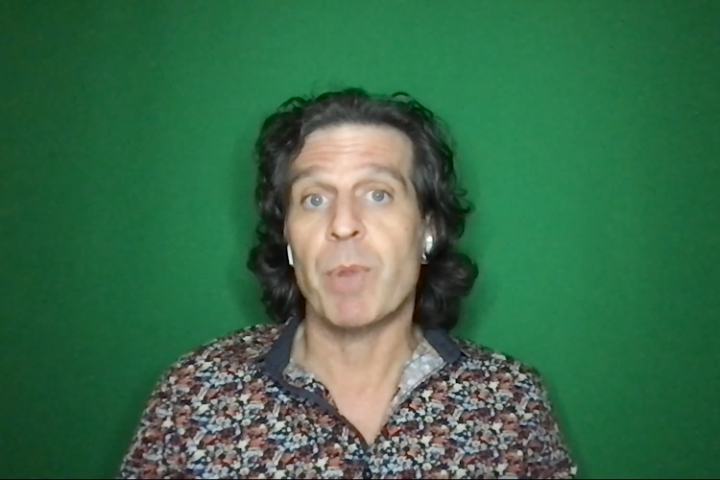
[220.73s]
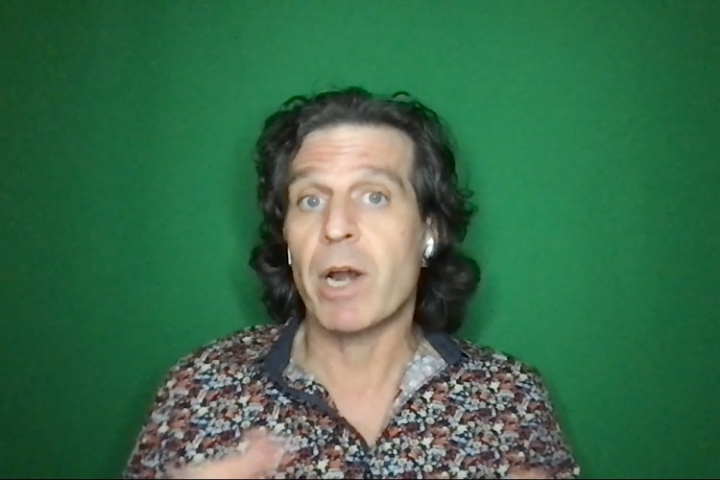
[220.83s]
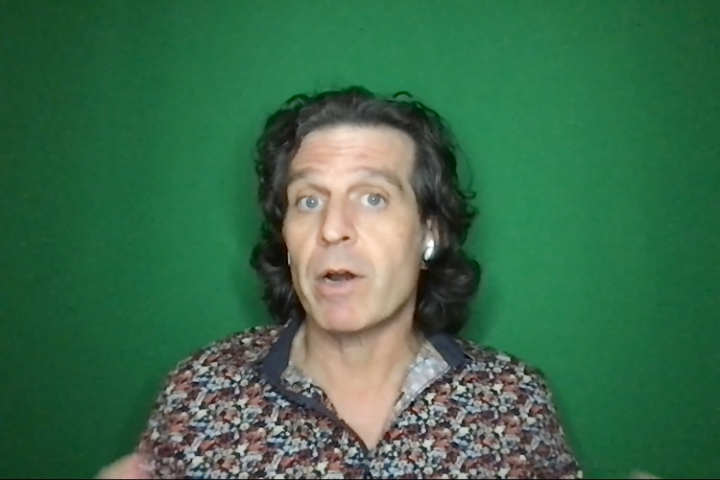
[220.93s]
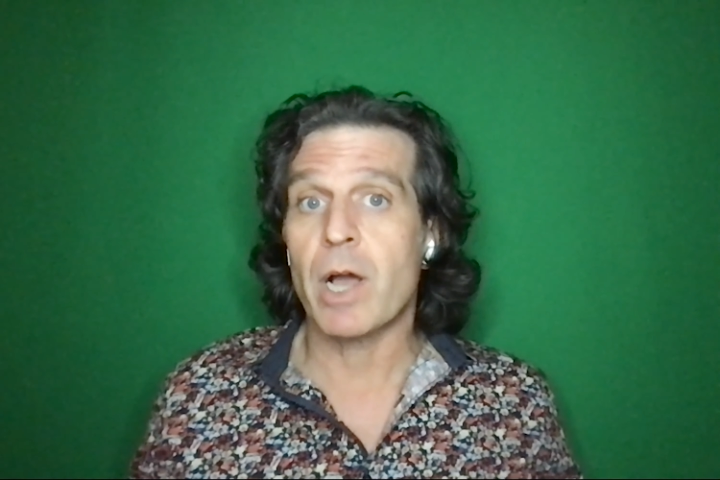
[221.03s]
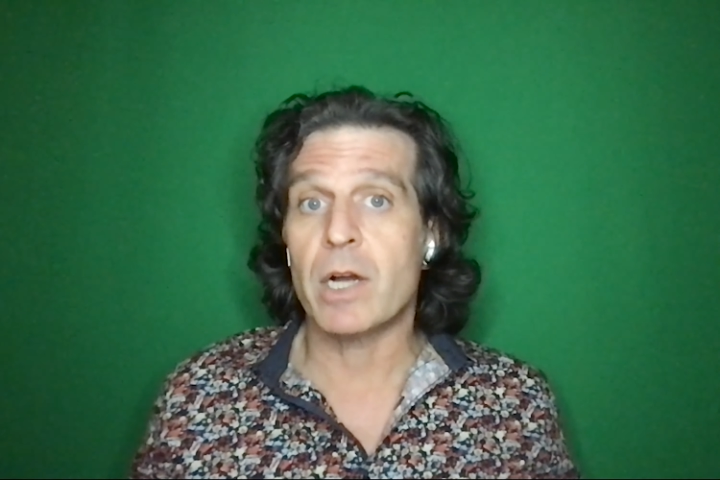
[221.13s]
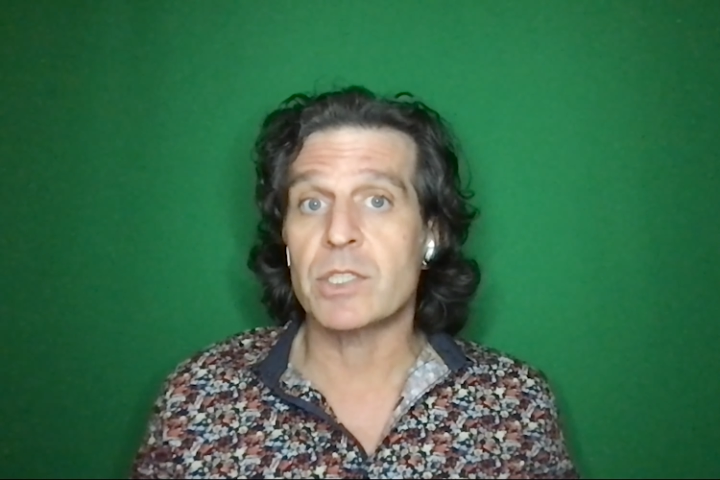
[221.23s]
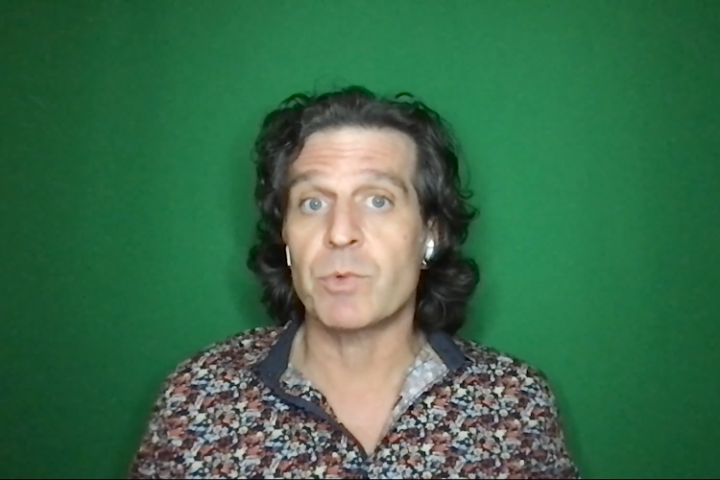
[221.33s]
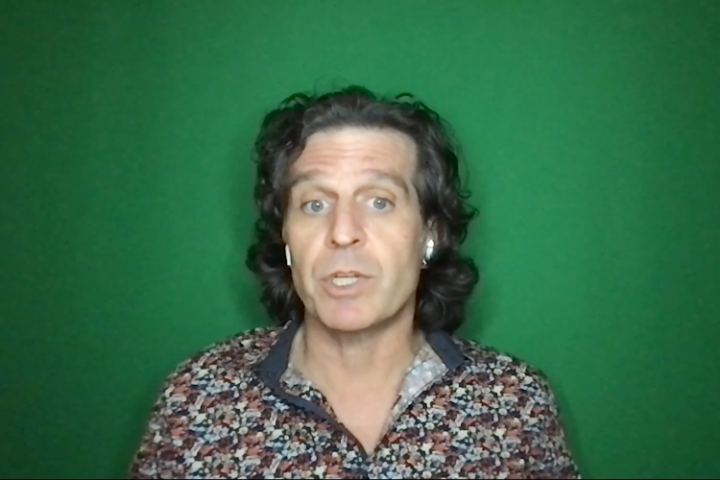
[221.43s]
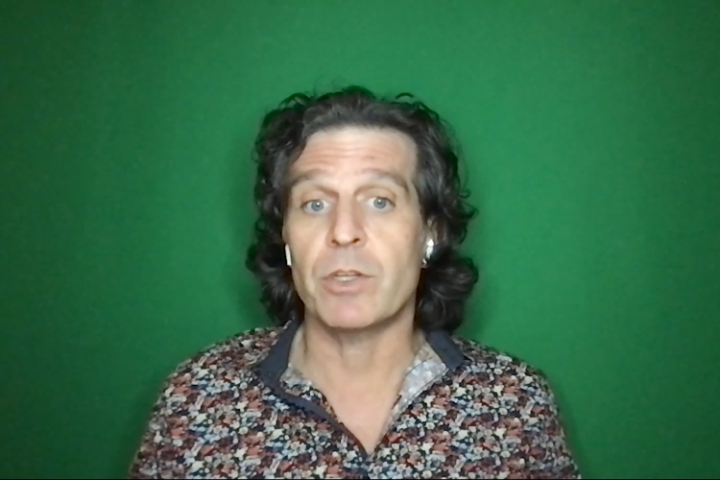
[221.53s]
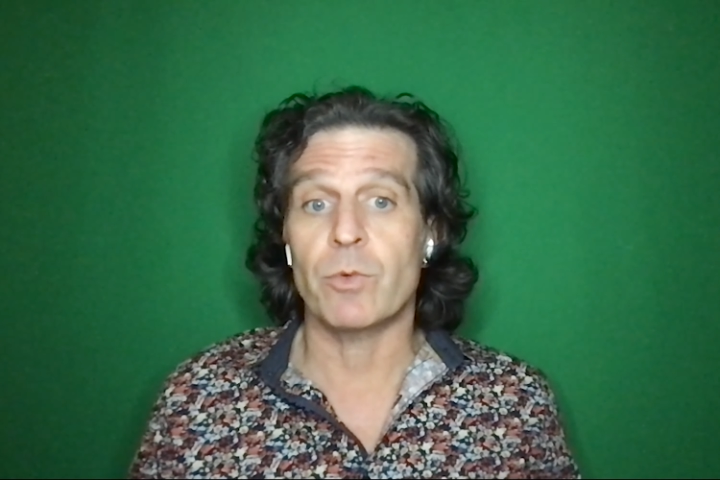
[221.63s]
paradox
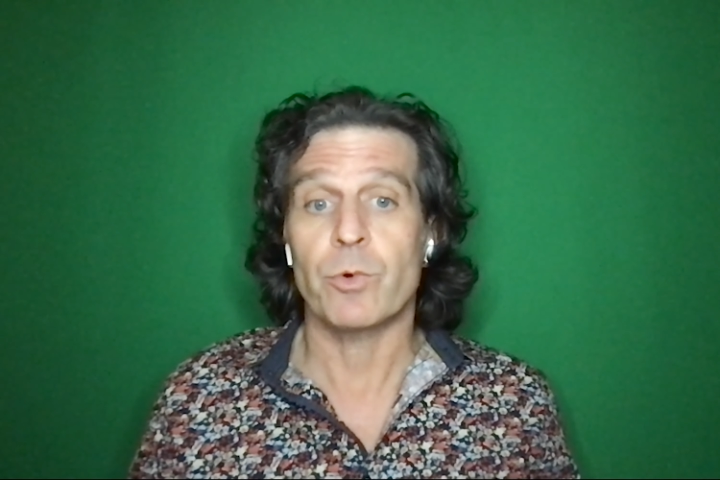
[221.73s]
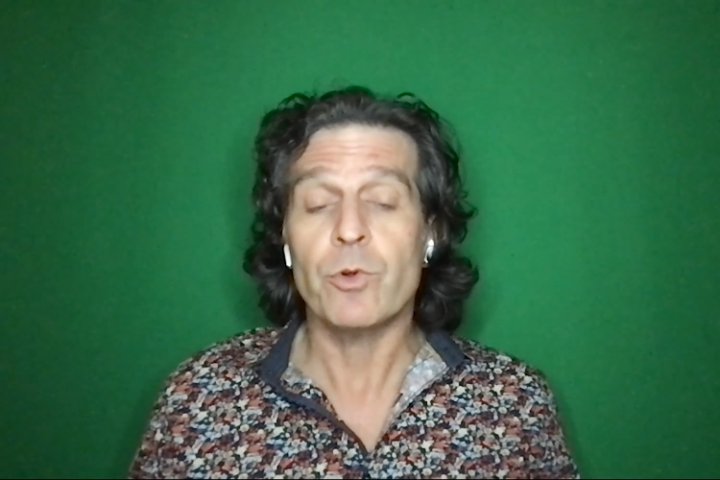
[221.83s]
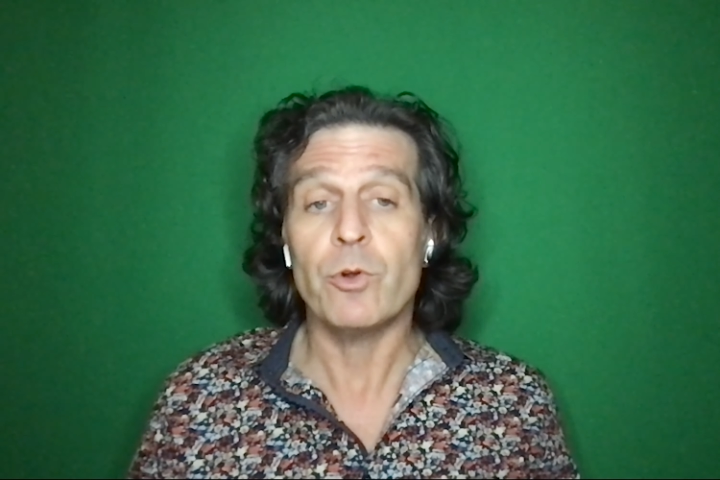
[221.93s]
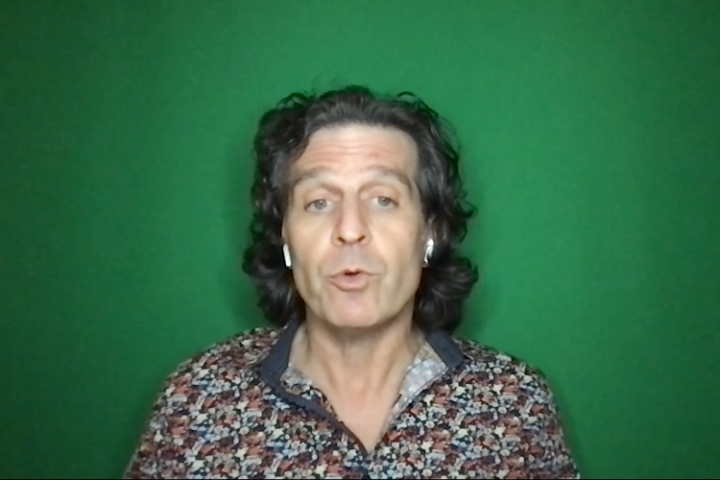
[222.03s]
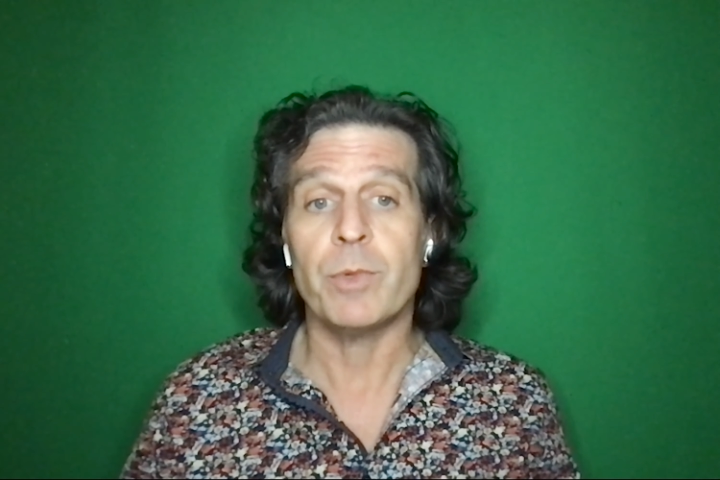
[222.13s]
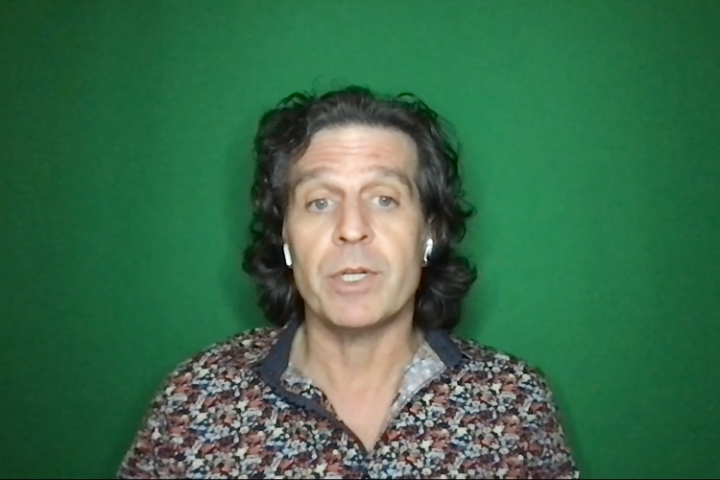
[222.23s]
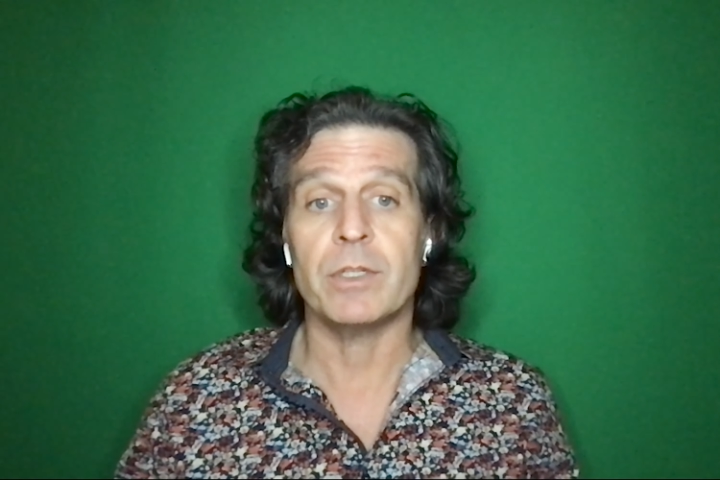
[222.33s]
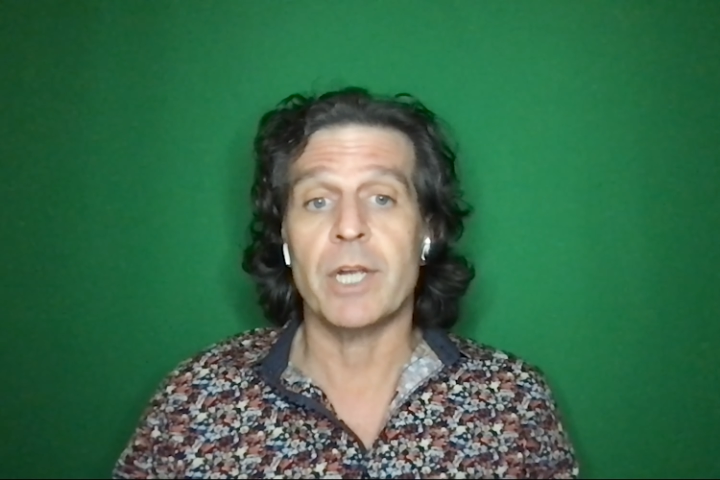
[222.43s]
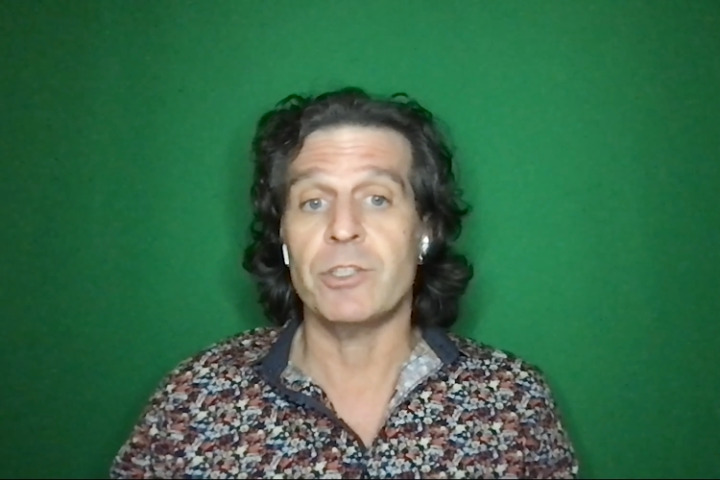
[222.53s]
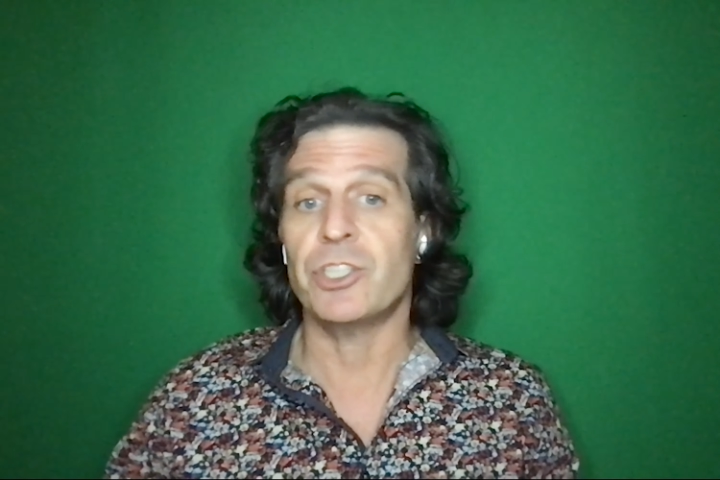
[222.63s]
within the room and